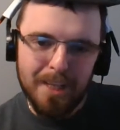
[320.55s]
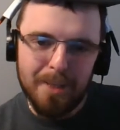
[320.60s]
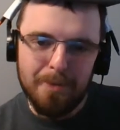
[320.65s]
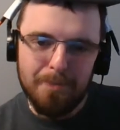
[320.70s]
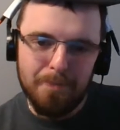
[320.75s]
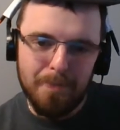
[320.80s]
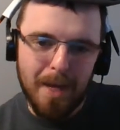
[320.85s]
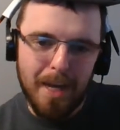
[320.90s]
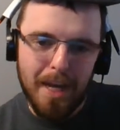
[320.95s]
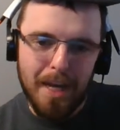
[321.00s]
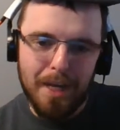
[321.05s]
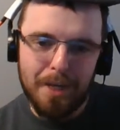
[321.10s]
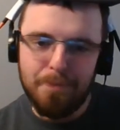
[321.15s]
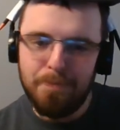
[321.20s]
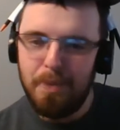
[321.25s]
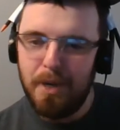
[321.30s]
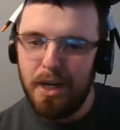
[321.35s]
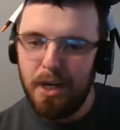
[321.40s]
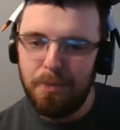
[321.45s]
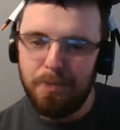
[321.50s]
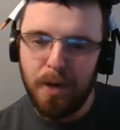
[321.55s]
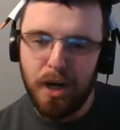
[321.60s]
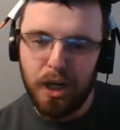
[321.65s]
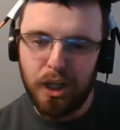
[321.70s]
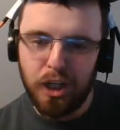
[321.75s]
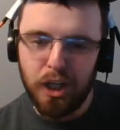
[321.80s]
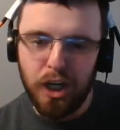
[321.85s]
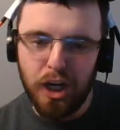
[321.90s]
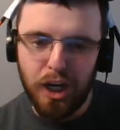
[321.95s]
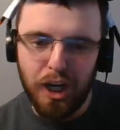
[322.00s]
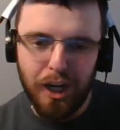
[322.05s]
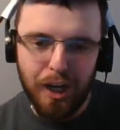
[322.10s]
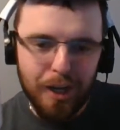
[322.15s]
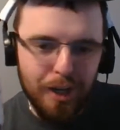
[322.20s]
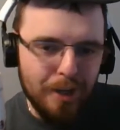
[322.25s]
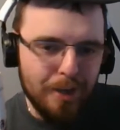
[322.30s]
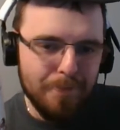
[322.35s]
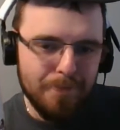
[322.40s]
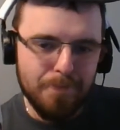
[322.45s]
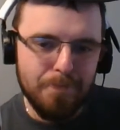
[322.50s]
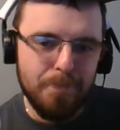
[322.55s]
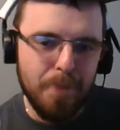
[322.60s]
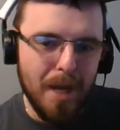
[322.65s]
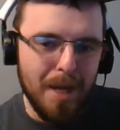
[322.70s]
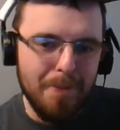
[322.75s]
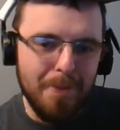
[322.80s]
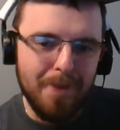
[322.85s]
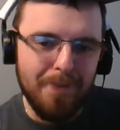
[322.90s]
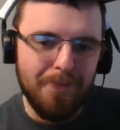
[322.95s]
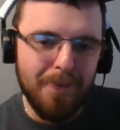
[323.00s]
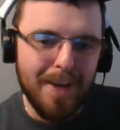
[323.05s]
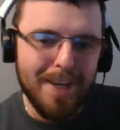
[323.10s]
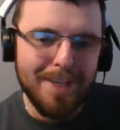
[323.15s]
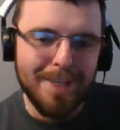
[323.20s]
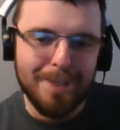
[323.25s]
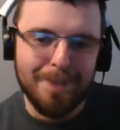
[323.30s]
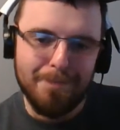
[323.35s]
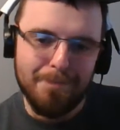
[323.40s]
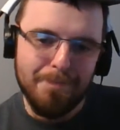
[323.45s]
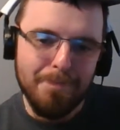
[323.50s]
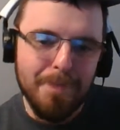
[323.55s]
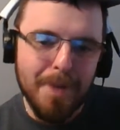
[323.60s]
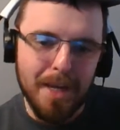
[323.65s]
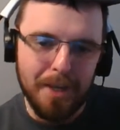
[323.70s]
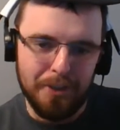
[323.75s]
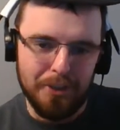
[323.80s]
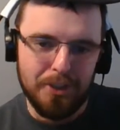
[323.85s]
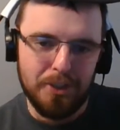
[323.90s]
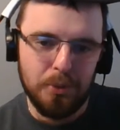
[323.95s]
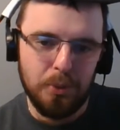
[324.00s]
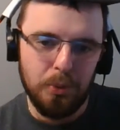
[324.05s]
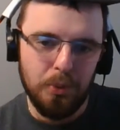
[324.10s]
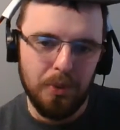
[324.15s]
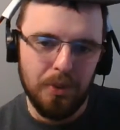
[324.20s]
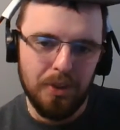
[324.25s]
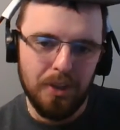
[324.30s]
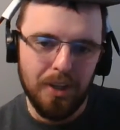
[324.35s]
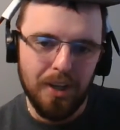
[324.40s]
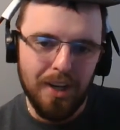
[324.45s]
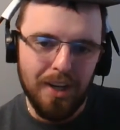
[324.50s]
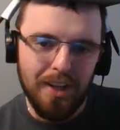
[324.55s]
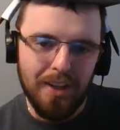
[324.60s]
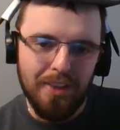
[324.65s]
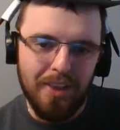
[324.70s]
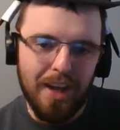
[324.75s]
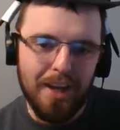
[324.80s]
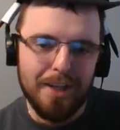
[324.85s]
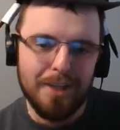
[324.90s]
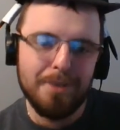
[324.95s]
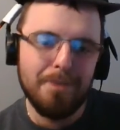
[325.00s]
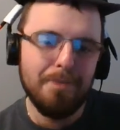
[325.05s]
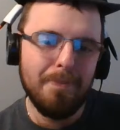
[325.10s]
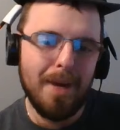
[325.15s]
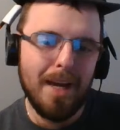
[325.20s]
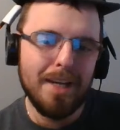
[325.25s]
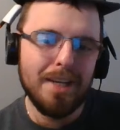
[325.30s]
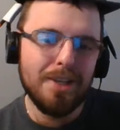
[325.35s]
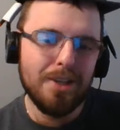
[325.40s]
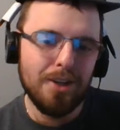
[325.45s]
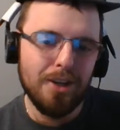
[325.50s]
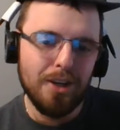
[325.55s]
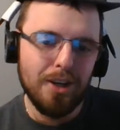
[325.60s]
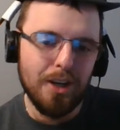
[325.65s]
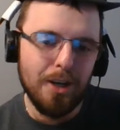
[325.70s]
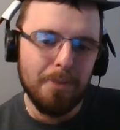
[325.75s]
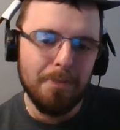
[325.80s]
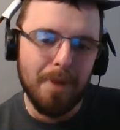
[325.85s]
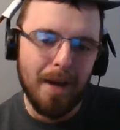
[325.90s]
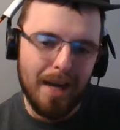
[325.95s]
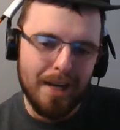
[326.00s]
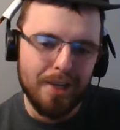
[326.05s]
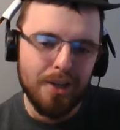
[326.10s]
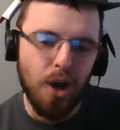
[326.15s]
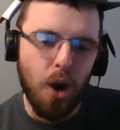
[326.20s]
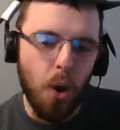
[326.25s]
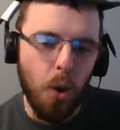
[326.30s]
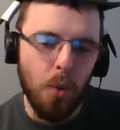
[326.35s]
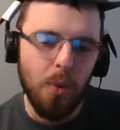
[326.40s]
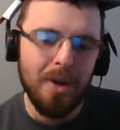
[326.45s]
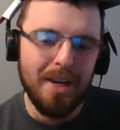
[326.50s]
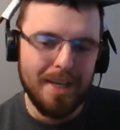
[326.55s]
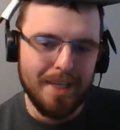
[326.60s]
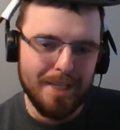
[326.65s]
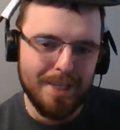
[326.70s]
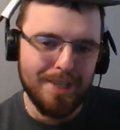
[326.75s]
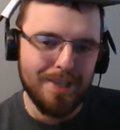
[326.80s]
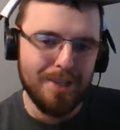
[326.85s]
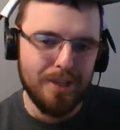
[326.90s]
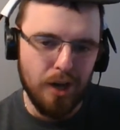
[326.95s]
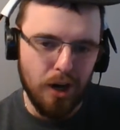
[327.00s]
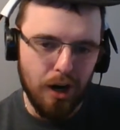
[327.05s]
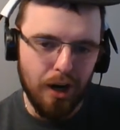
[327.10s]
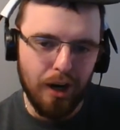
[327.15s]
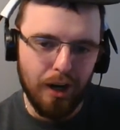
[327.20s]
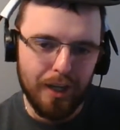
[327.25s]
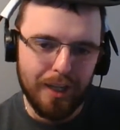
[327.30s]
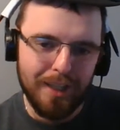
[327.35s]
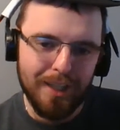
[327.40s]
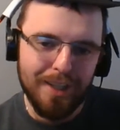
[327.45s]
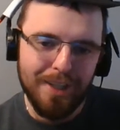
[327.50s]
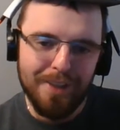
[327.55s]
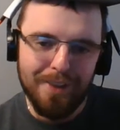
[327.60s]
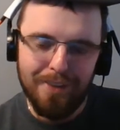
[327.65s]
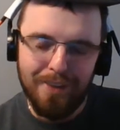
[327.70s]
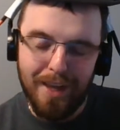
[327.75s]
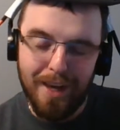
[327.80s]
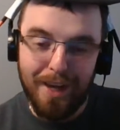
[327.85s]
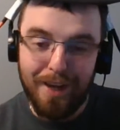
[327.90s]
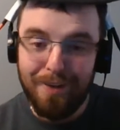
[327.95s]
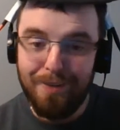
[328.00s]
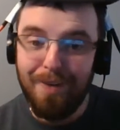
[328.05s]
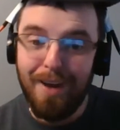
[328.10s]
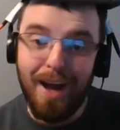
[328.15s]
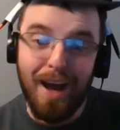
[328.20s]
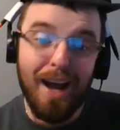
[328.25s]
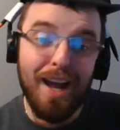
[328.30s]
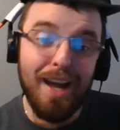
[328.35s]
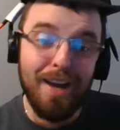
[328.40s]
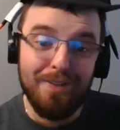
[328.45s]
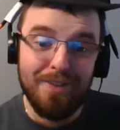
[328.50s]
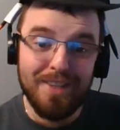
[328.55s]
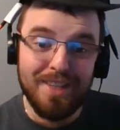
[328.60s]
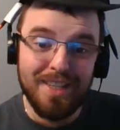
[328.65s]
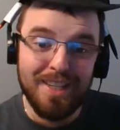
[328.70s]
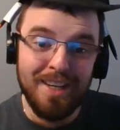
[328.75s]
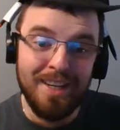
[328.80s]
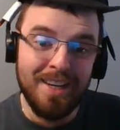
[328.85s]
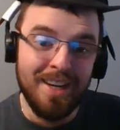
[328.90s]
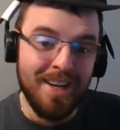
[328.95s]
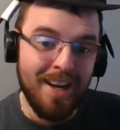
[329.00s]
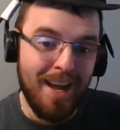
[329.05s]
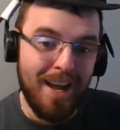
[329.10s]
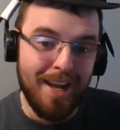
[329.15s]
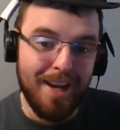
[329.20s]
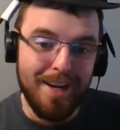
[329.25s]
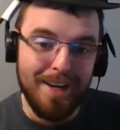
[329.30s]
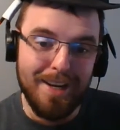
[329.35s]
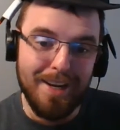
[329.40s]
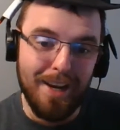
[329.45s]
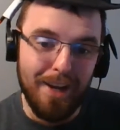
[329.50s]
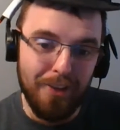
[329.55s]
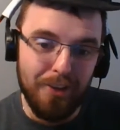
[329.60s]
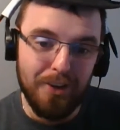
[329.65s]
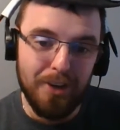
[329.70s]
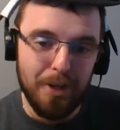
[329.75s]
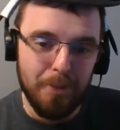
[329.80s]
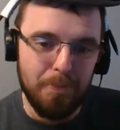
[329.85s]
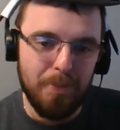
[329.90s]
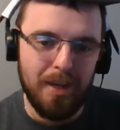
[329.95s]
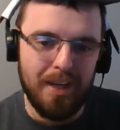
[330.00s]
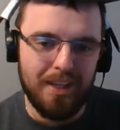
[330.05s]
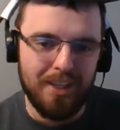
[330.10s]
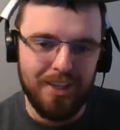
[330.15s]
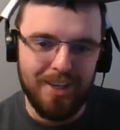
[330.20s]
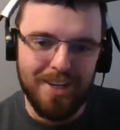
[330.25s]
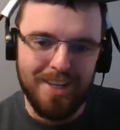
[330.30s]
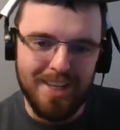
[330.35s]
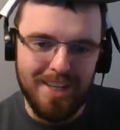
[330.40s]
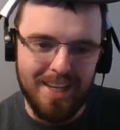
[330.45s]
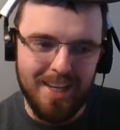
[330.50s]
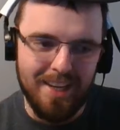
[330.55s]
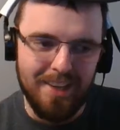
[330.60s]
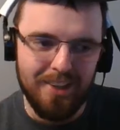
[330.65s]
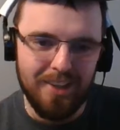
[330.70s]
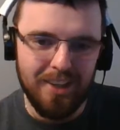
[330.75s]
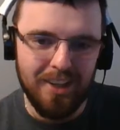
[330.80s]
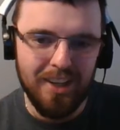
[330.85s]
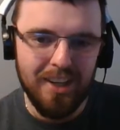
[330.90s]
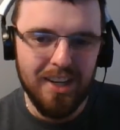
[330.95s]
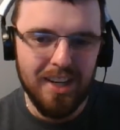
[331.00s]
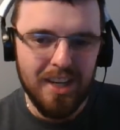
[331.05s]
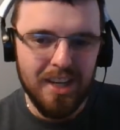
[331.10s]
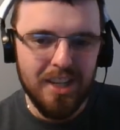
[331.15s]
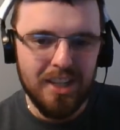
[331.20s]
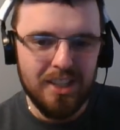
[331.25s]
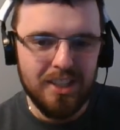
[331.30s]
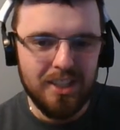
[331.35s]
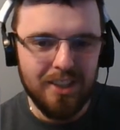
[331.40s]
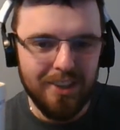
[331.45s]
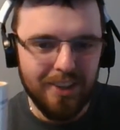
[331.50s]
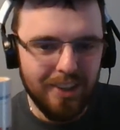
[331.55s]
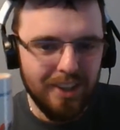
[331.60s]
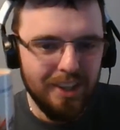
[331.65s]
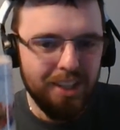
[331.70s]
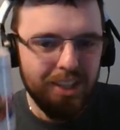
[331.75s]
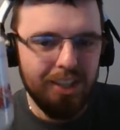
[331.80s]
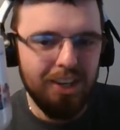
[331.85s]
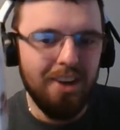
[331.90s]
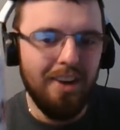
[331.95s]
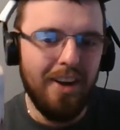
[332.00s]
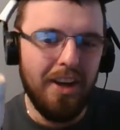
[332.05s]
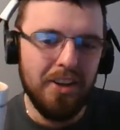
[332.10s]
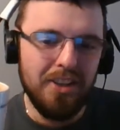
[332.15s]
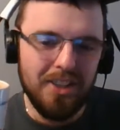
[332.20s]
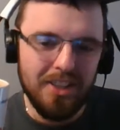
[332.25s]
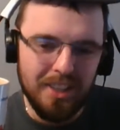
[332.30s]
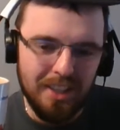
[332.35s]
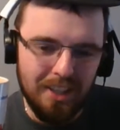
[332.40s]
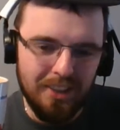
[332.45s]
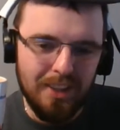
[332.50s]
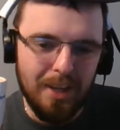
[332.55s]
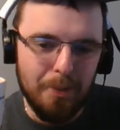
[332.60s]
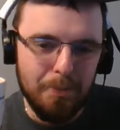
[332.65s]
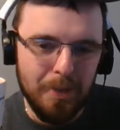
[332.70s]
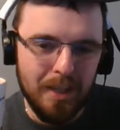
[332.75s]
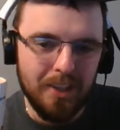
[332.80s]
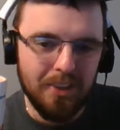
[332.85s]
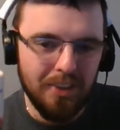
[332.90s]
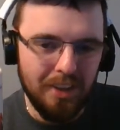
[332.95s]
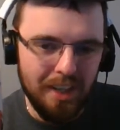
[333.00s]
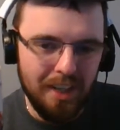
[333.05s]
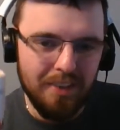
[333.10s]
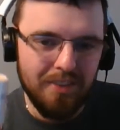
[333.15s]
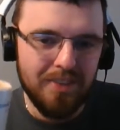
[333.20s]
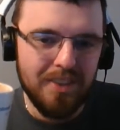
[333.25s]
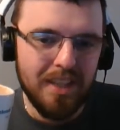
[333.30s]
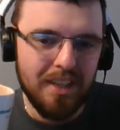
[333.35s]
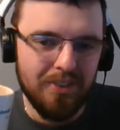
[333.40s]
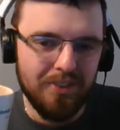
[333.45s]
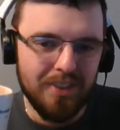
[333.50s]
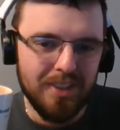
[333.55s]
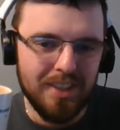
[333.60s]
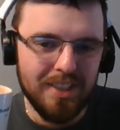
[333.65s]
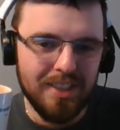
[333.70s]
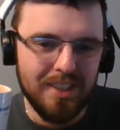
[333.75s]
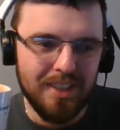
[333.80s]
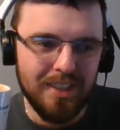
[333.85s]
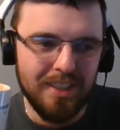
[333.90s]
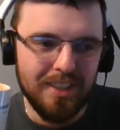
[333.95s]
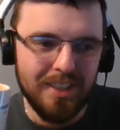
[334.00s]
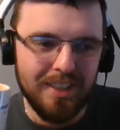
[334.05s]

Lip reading: made Peter Parker a baby-faced middle schooler that is mentored by Tony Stark, that I haven't seen in any other depiction either. So, I'll just let that be creative differences.